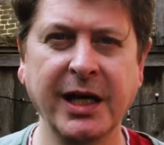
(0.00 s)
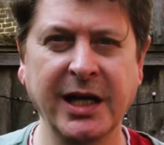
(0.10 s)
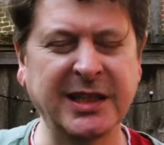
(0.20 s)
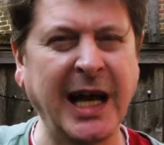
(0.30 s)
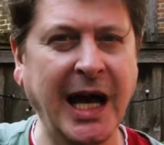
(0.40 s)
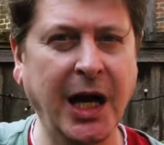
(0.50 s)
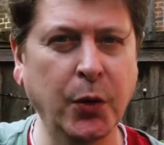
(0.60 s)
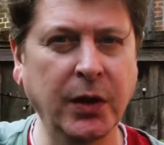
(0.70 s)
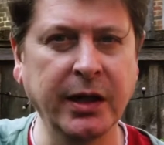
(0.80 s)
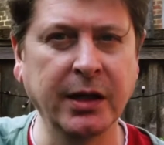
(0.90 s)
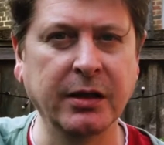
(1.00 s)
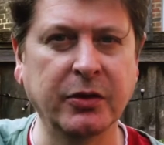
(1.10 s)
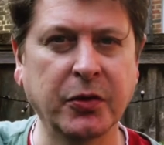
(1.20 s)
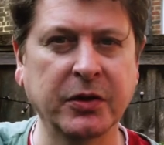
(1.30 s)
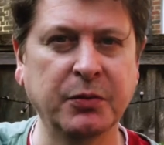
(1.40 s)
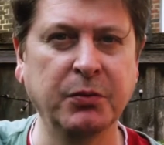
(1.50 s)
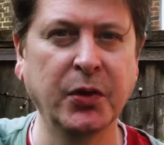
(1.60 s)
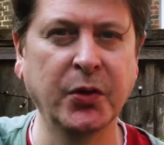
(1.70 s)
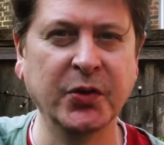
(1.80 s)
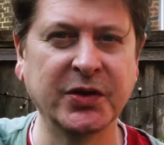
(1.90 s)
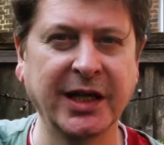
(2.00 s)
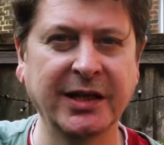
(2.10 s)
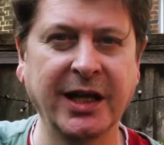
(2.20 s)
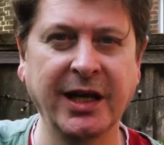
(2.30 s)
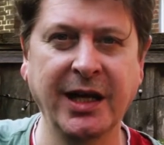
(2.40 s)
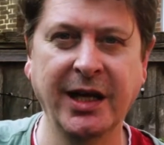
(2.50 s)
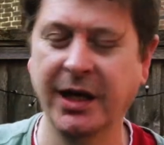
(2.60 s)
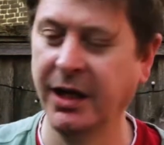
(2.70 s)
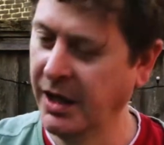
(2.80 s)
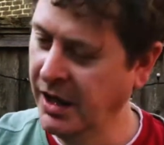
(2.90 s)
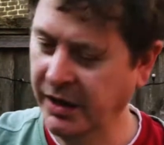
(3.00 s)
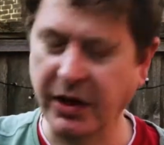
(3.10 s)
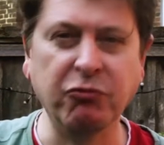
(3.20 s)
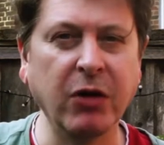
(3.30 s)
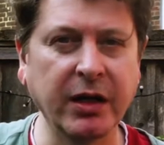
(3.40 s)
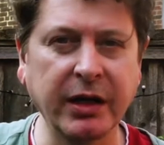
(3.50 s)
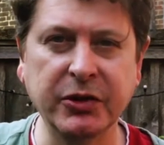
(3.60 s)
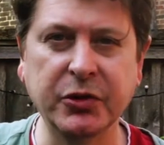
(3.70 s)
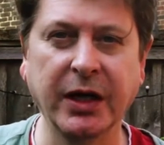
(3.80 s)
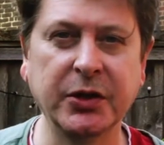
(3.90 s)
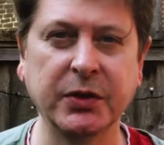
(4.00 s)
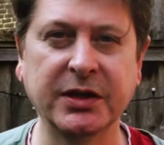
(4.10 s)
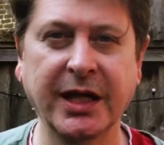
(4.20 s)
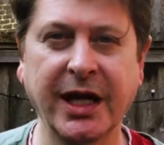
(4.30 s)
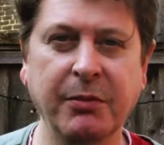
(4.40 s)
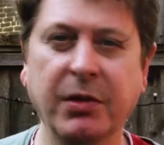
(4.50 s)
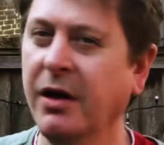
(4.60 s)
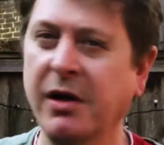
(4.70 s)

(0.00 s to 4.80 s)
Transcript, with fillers: It's a howling across moors that they hear, and they're running, trying to escape.